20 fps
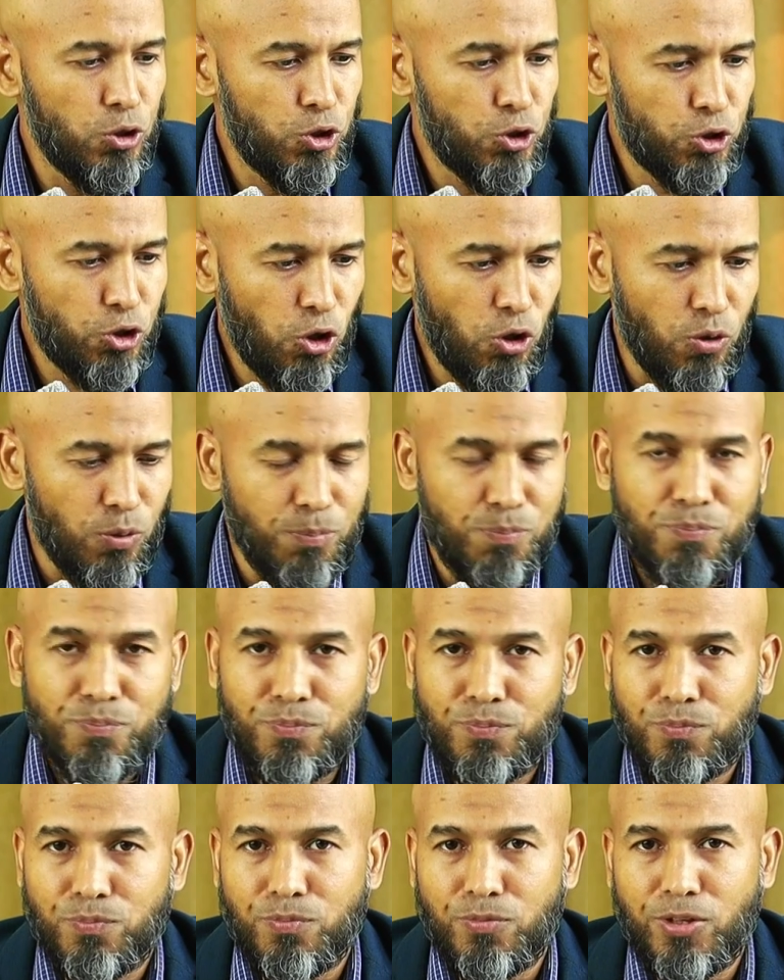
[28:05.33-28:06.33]
So,
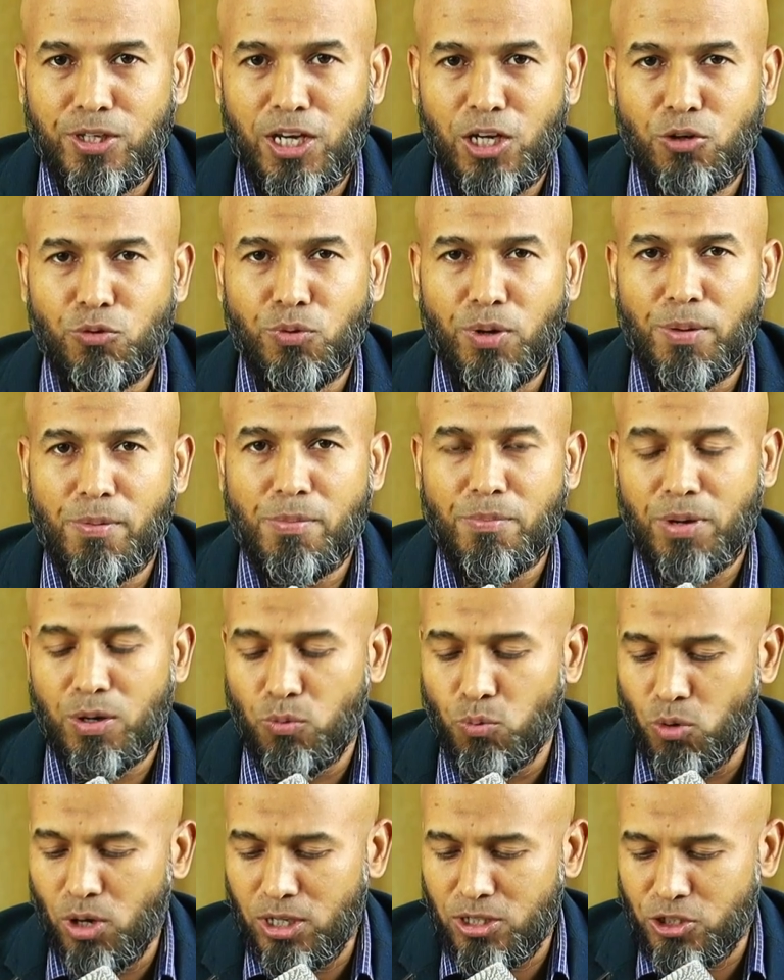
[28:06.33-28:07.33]
can you remember
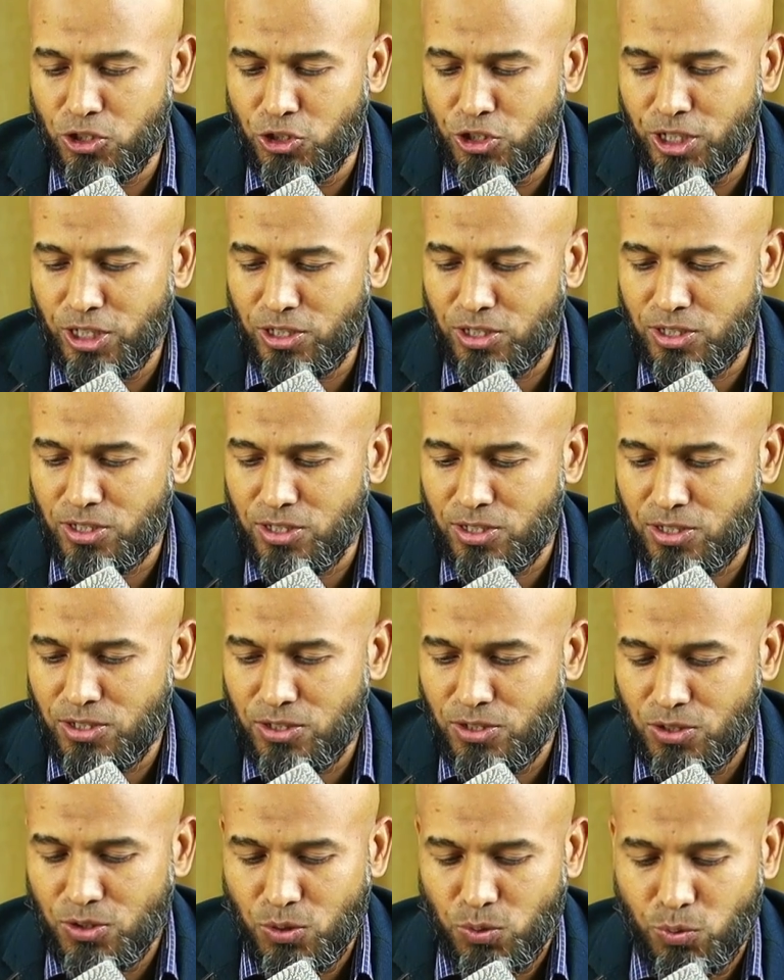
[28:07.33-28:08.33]
what just
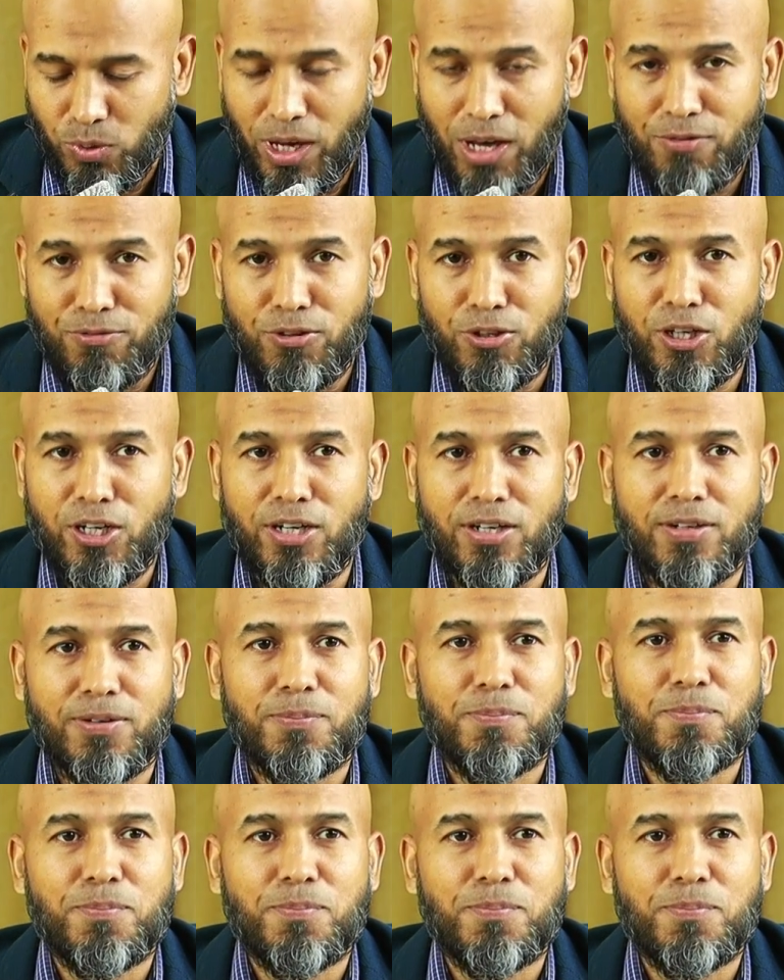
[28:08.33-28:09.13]
we have learned?